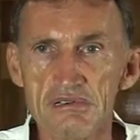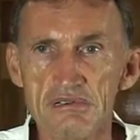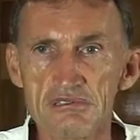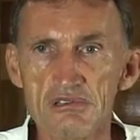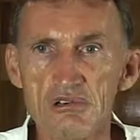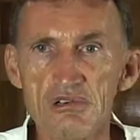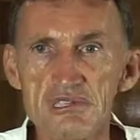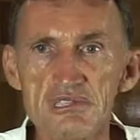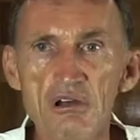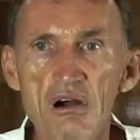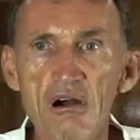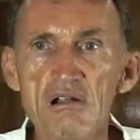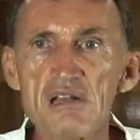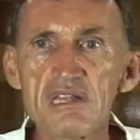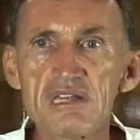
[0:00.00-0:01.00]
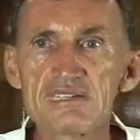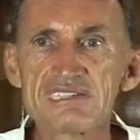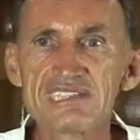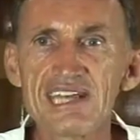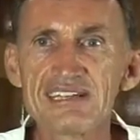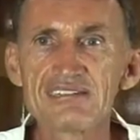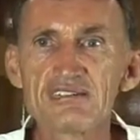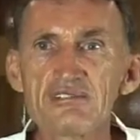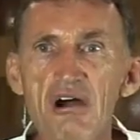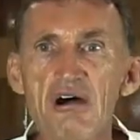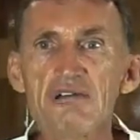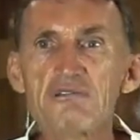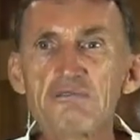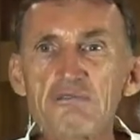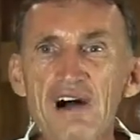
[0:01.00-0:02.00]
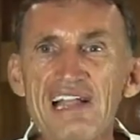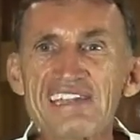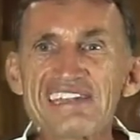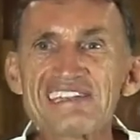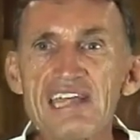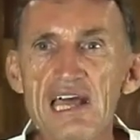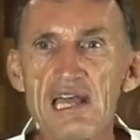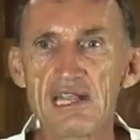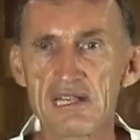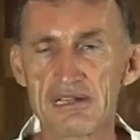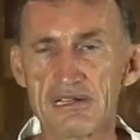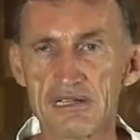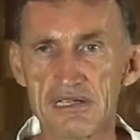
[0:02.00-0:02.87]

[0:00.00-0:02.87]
So it's only centered on one day.